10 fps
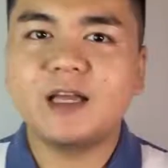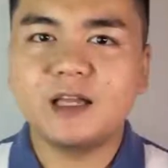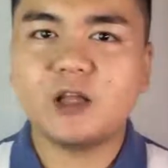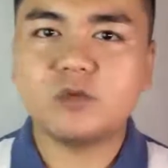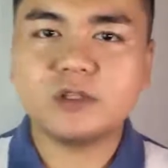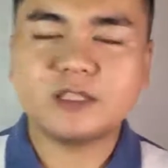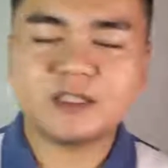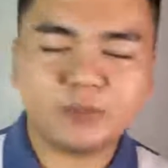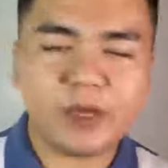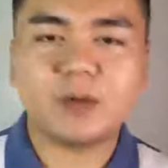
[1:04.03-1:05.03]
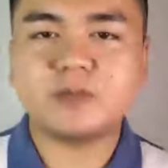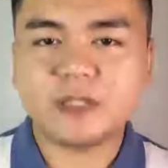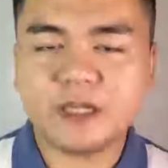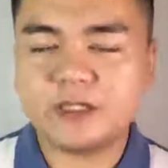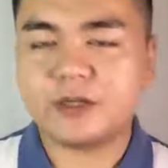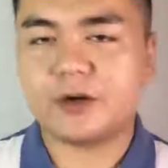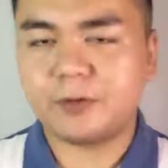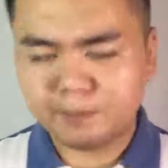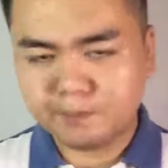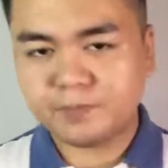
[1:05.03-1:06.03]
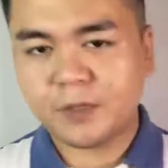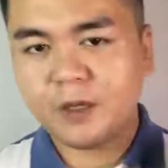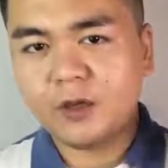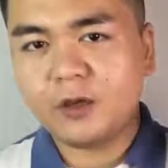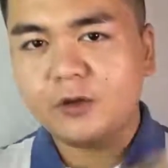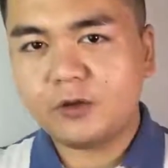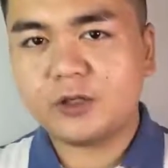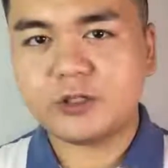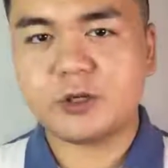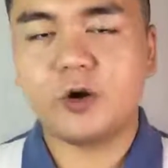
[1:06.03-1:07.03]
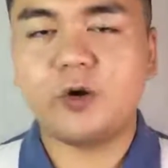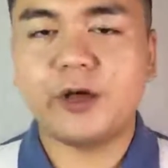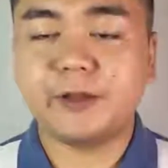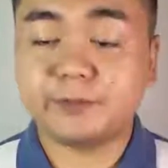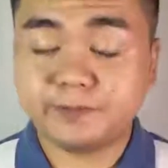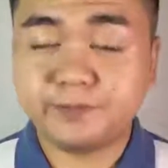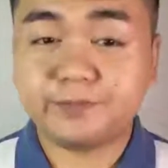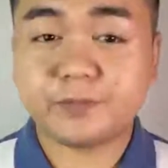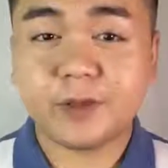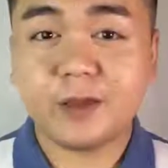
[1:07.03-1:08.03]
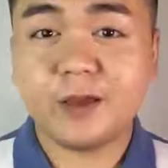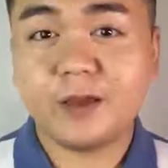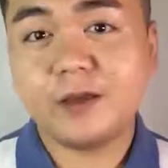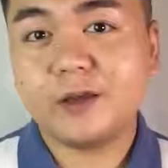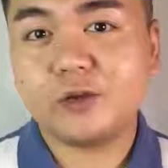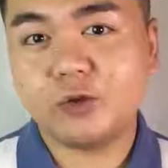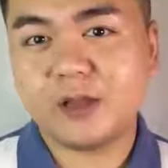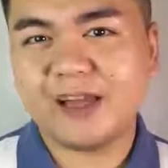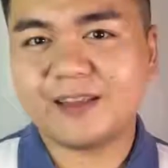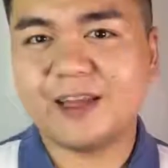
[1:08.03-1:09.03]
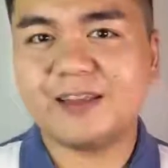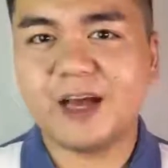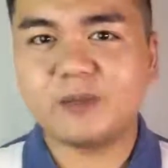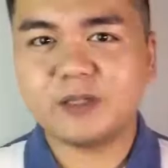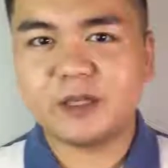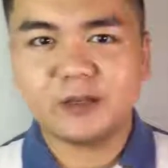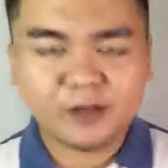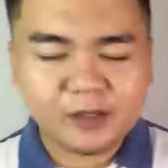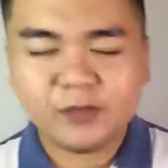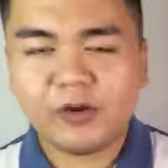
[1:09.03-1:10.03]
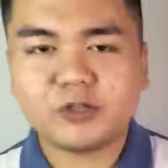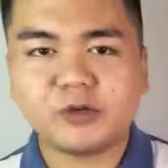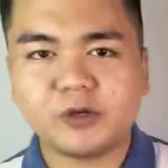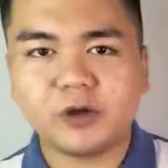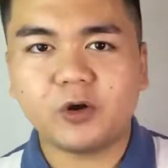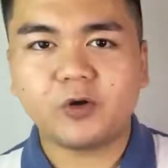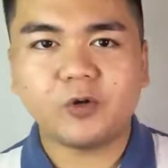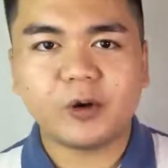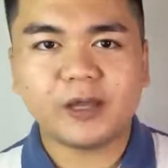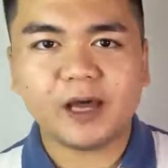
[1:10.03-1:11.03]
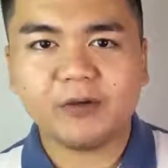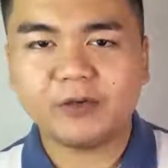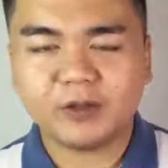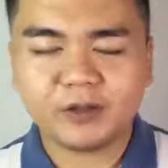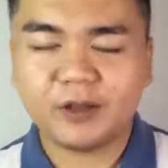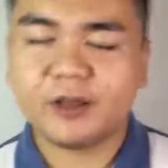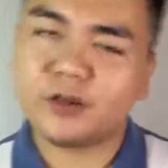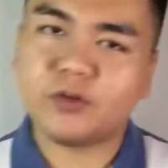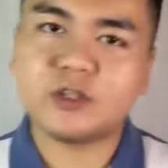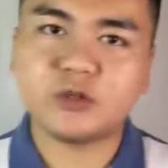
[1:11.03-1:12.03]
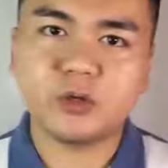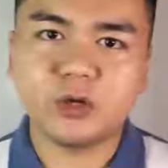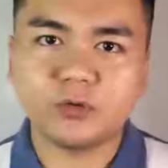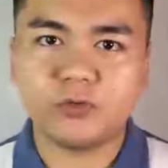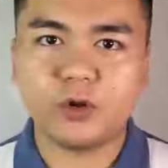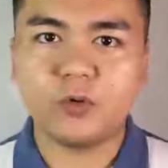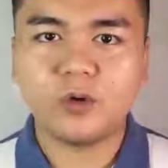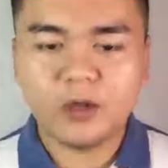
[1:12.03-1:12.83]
Then once it becomes easier, you just go and do it like 10 times and eventually go and have it and eventually your flow.